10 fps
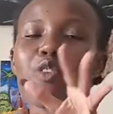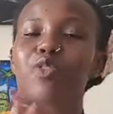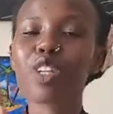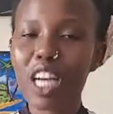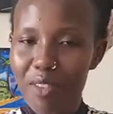
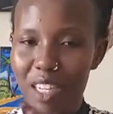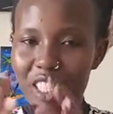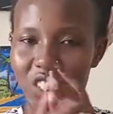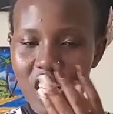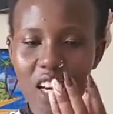Full
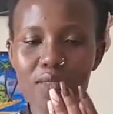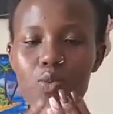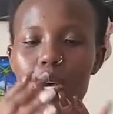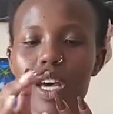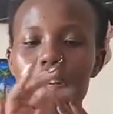coverage gloves
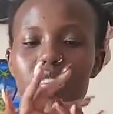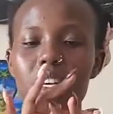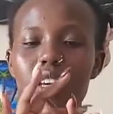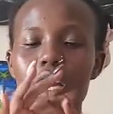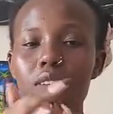where
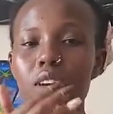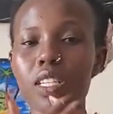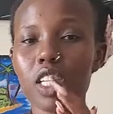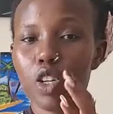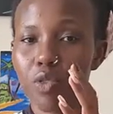they cover
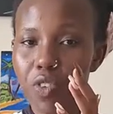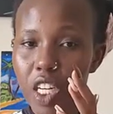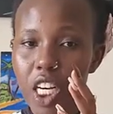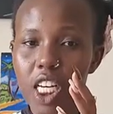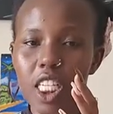till your
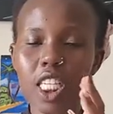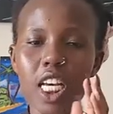fingers.